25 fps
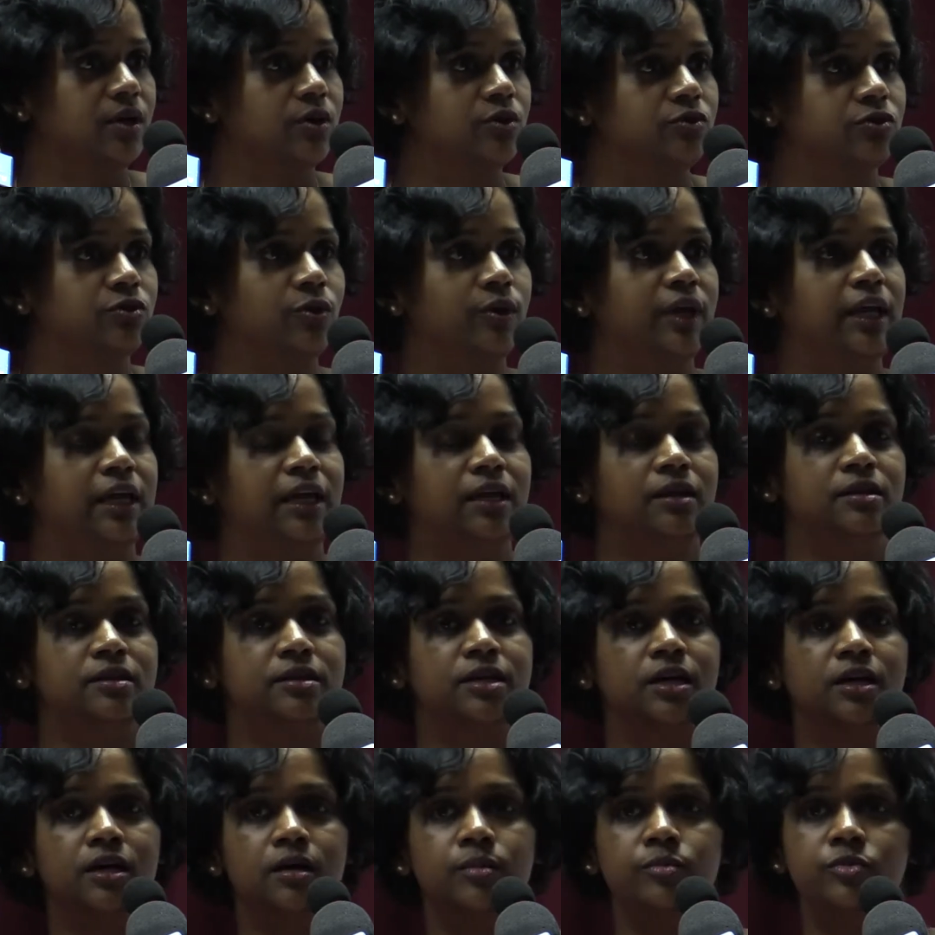So in
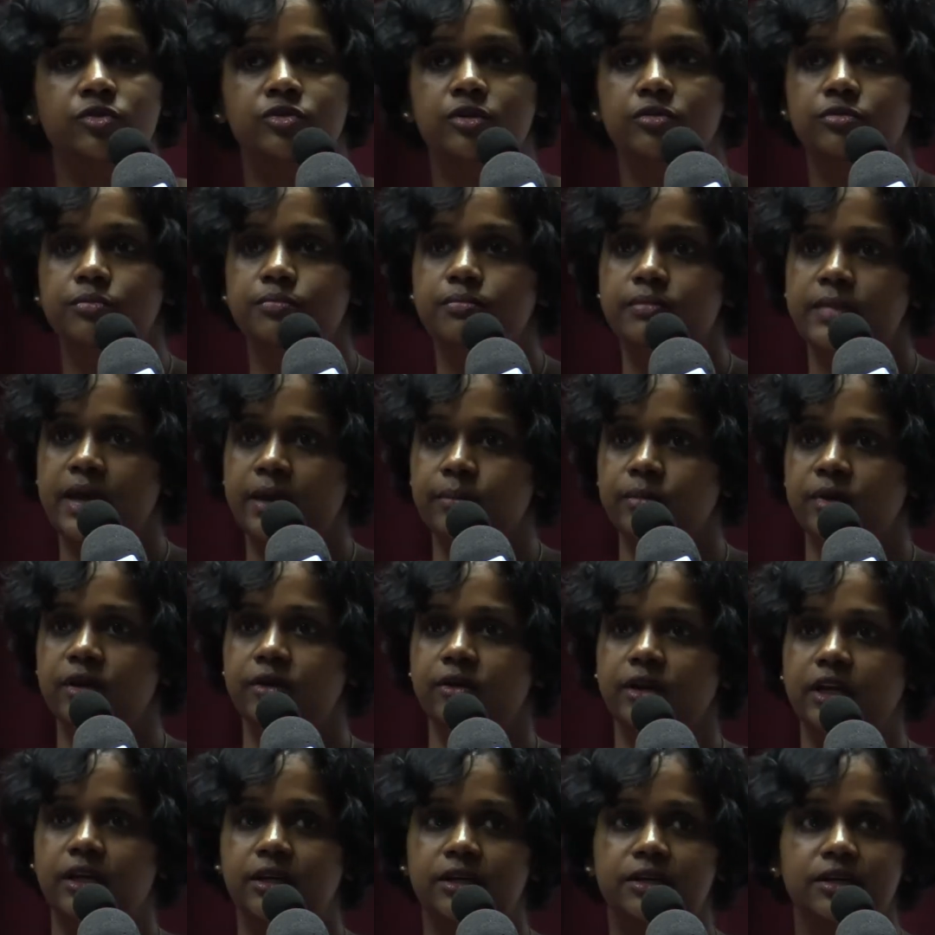terms of
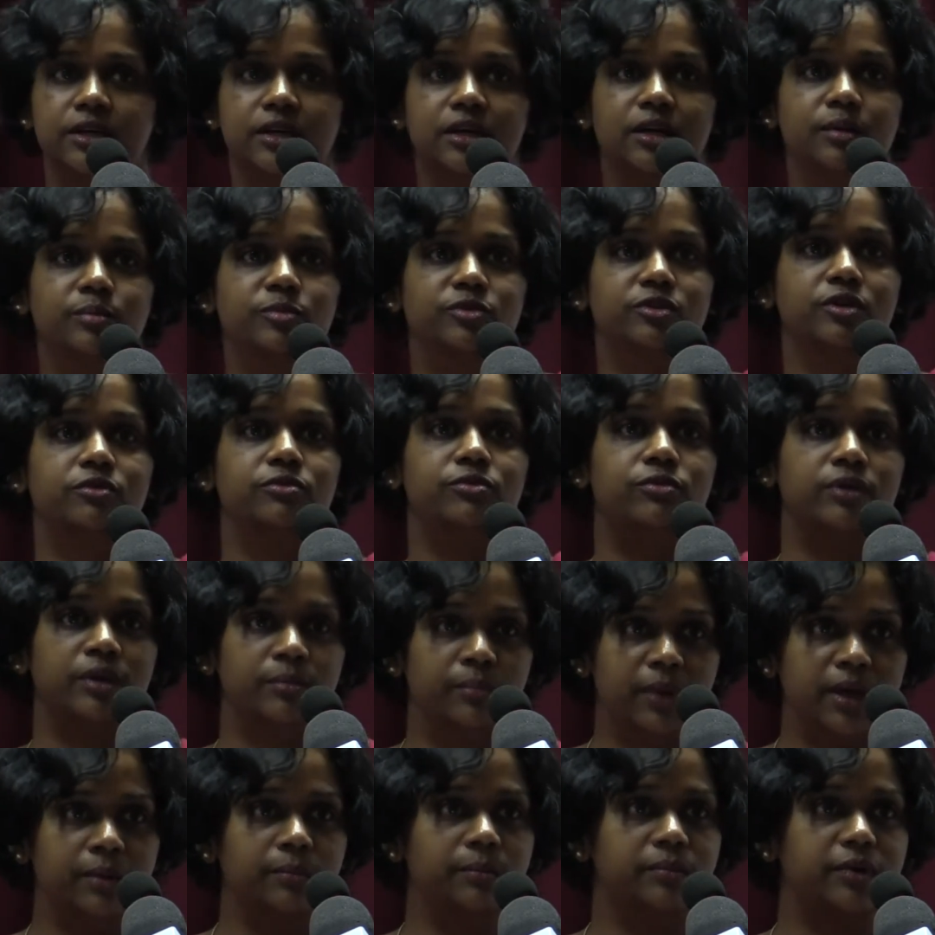memory, in terms of
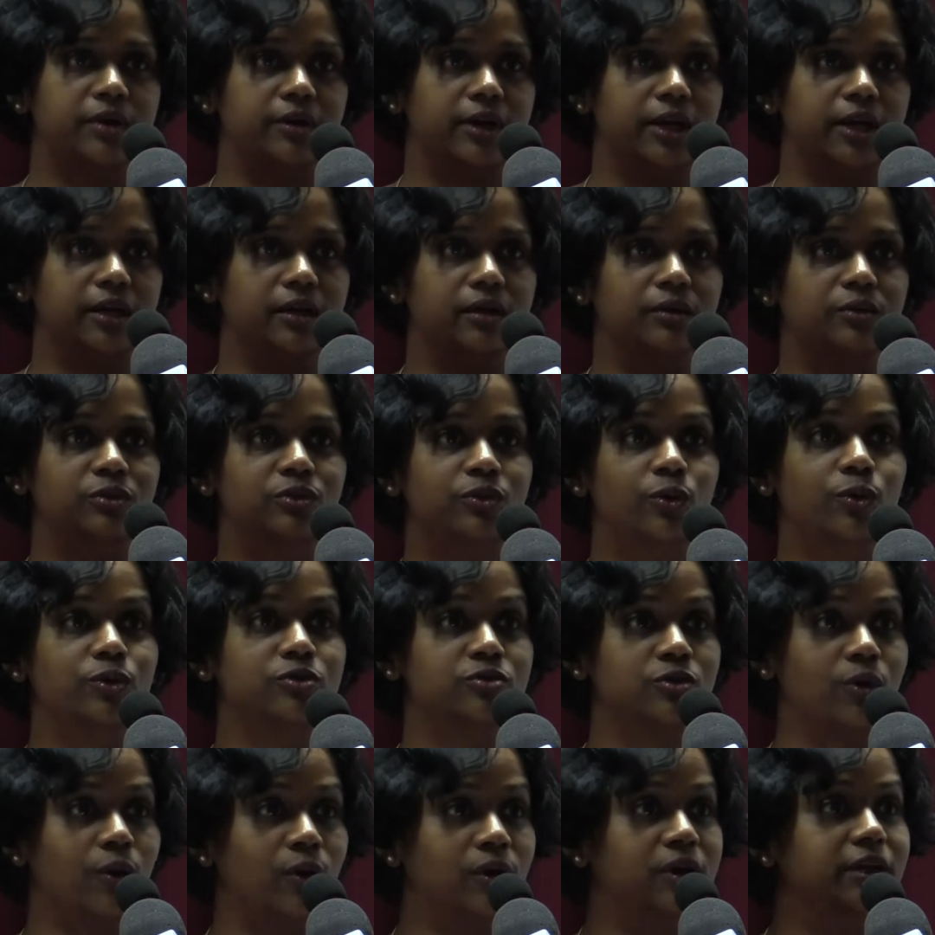remembering,
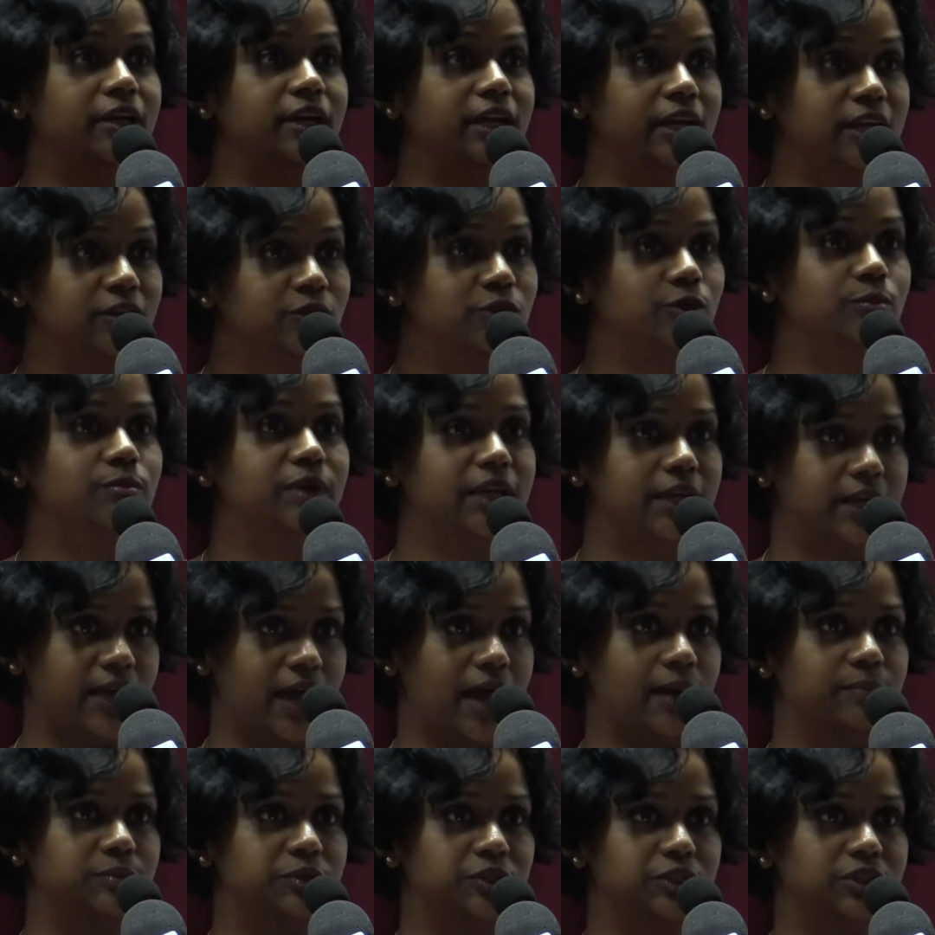those all need to be
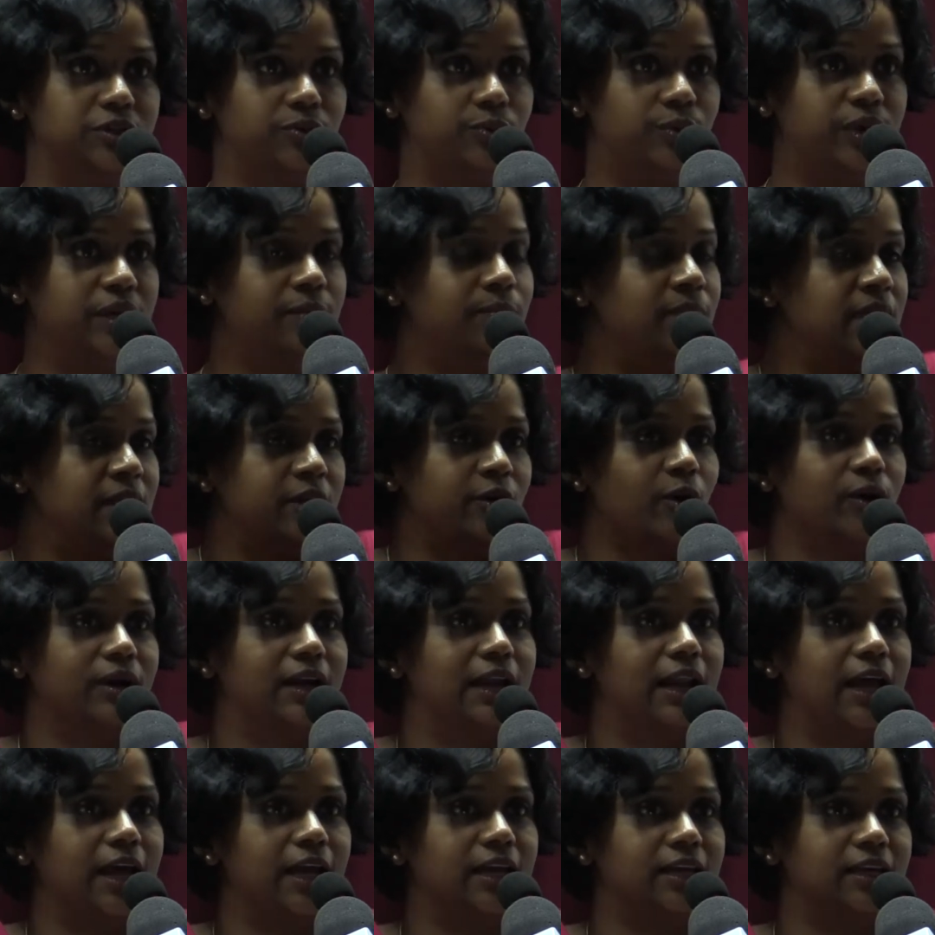captured. We may
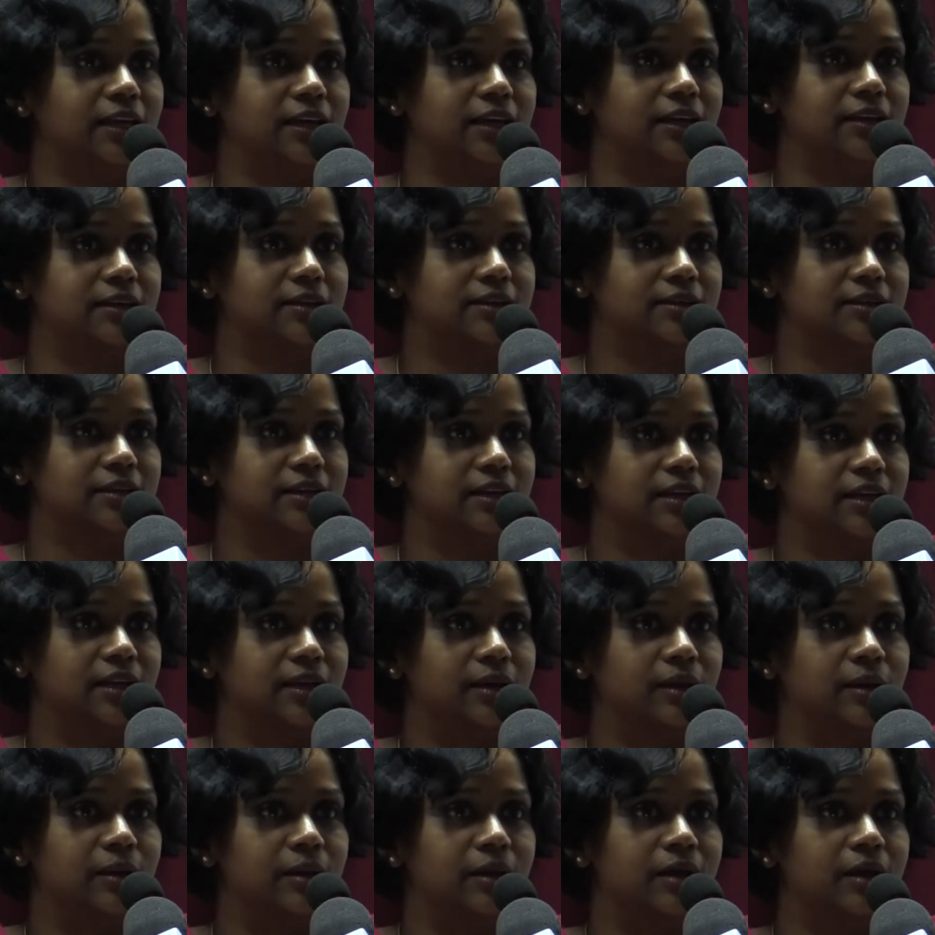not like it,
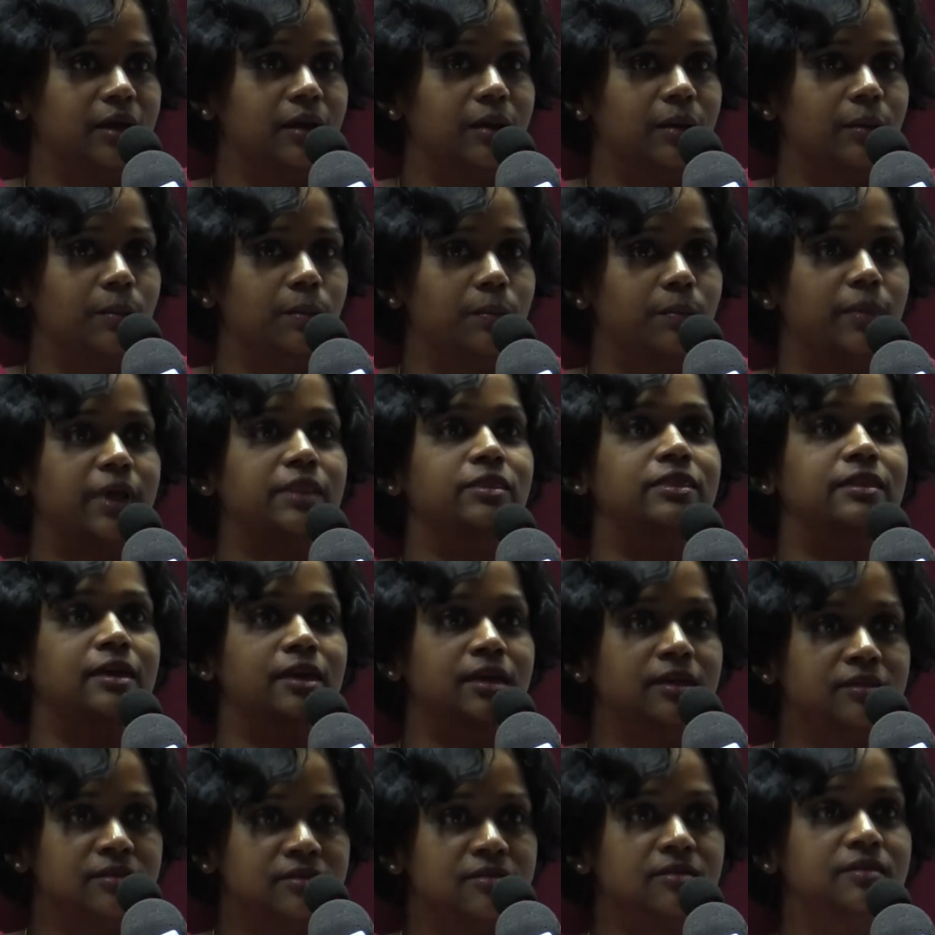but
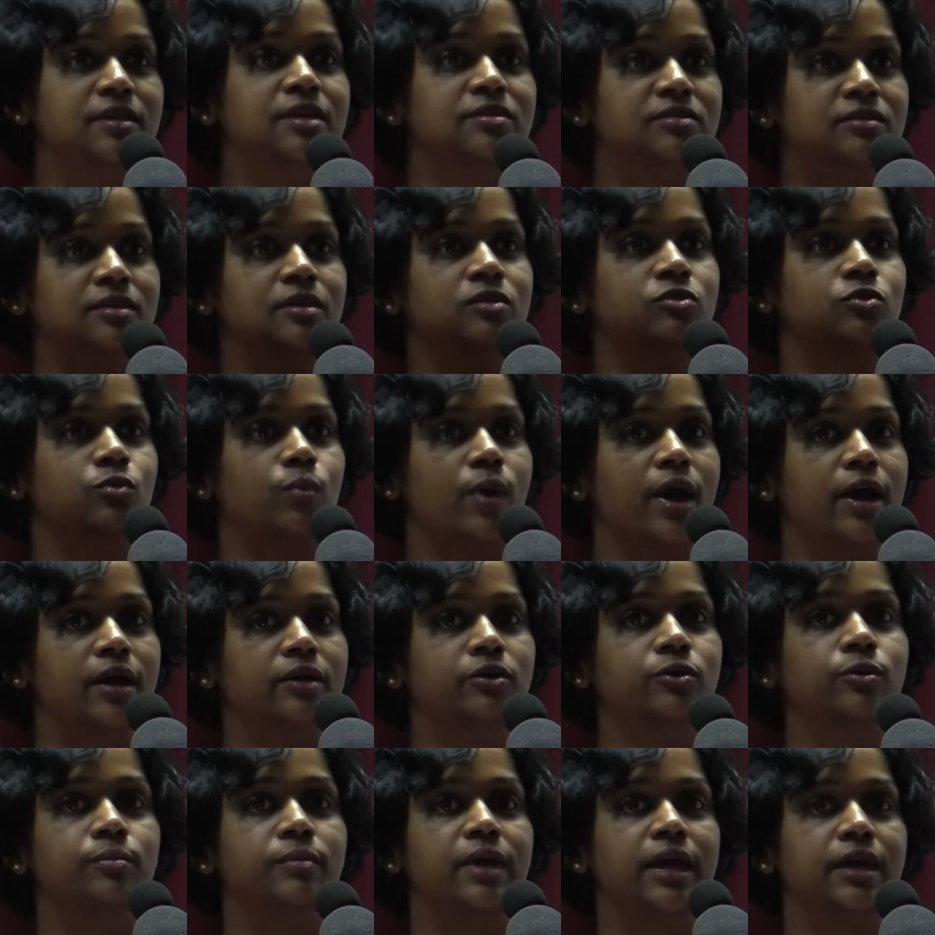this is where
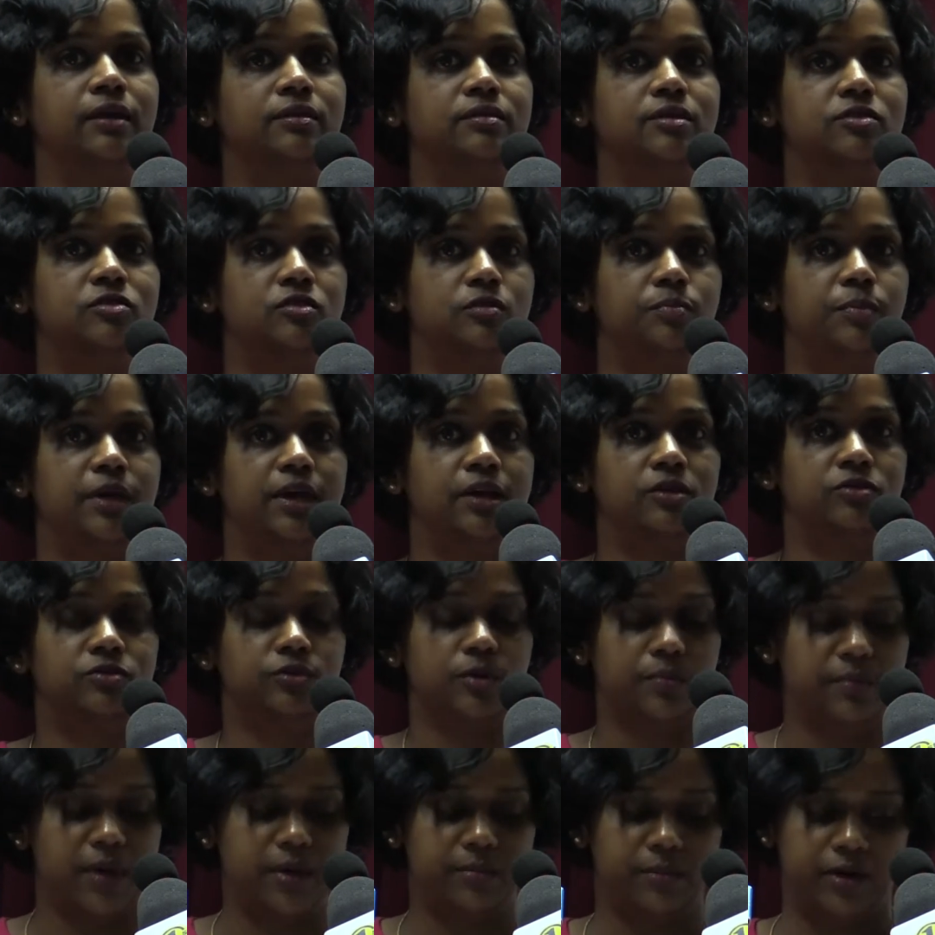you make the space
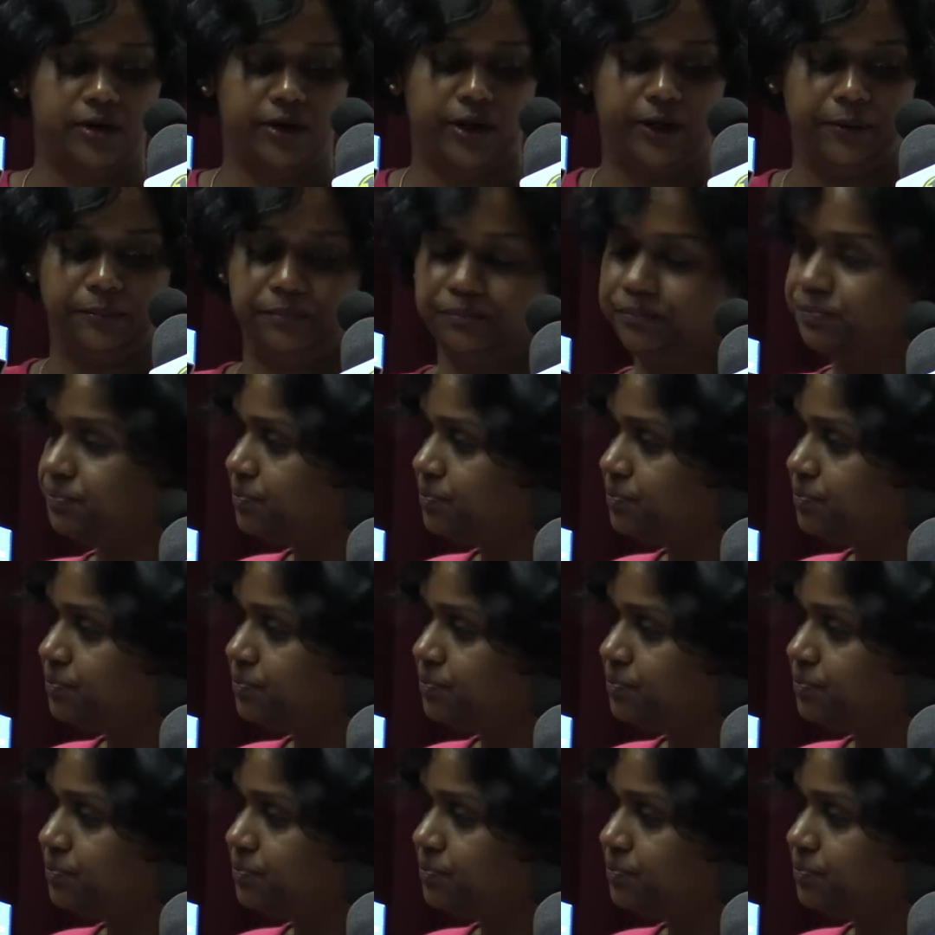for memory.